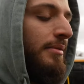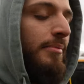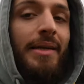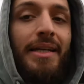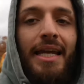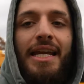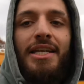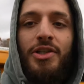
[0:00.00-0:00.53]

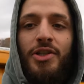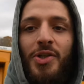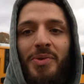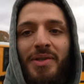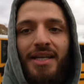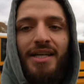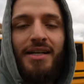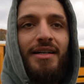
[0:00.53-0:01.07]
Make HQ
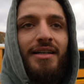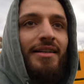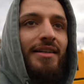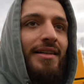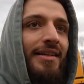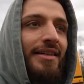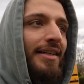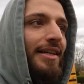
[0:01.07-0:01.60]
in there.
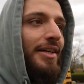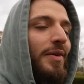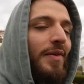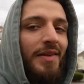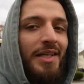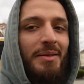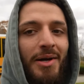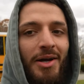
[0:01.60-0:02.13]
I don't
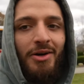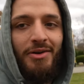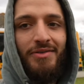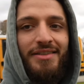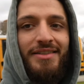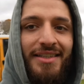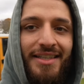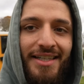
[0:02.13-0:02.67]
even need my
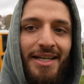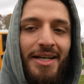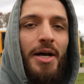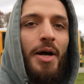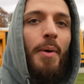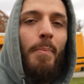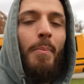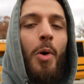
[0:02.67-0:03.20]
office.
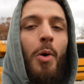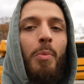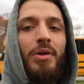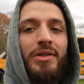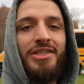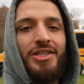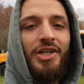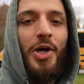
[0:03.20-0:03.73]

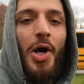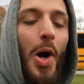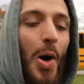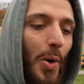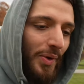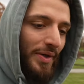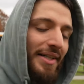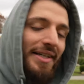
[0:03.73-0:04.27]
Mobile to
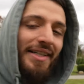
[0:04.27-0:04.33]
go.